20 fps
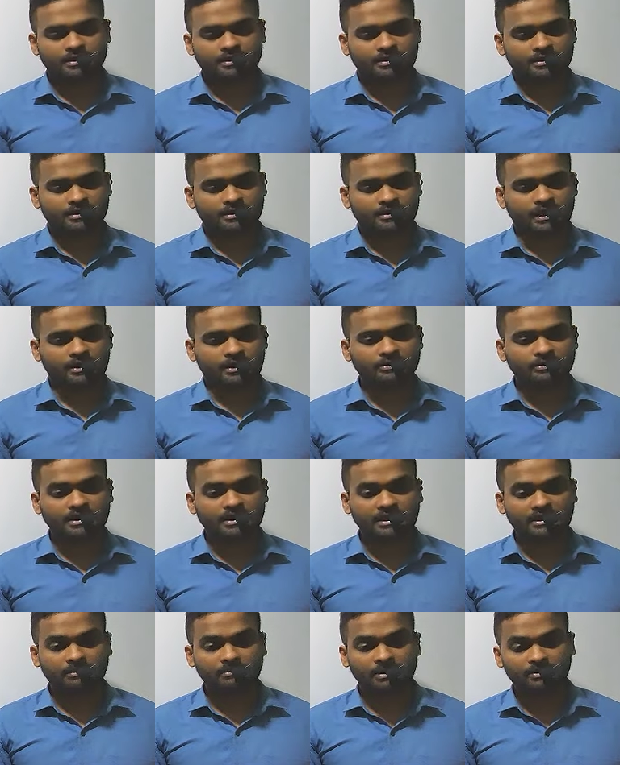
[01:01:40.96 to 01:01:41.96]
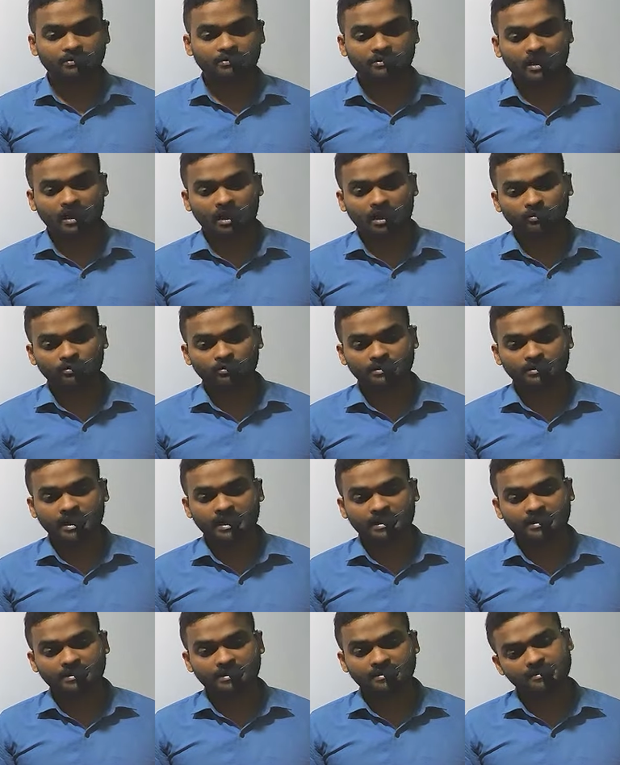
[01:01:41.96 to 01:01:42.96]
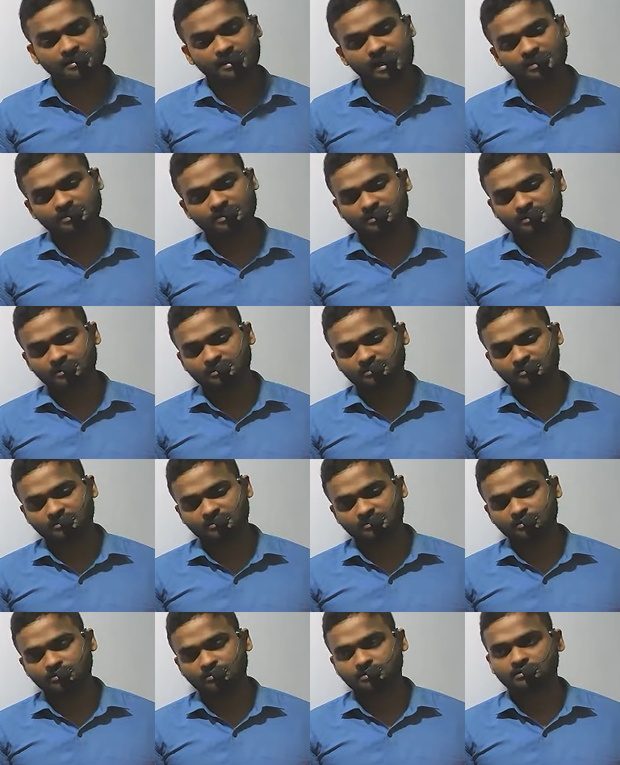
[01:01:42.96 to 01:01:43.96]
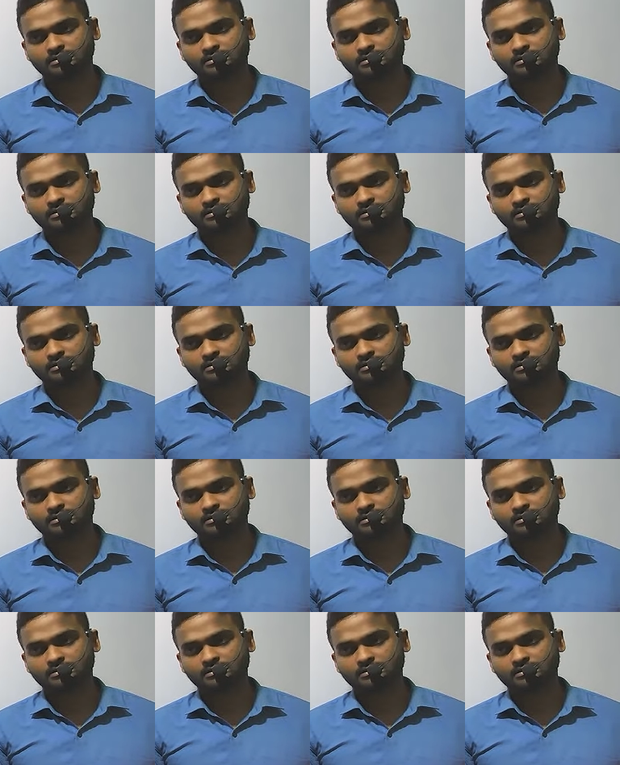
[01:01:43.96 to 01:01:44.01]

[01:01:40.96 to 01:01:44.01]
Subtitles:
Now think about how the energy has conserved.